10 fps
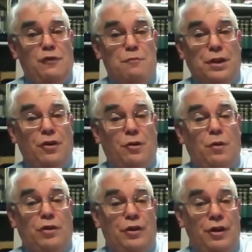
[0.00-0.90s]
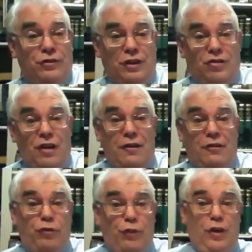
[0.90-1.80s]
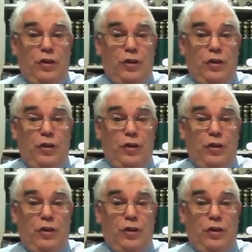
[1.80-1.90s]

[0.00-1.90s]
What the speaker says: you've been to the wilderness at Saunders Field,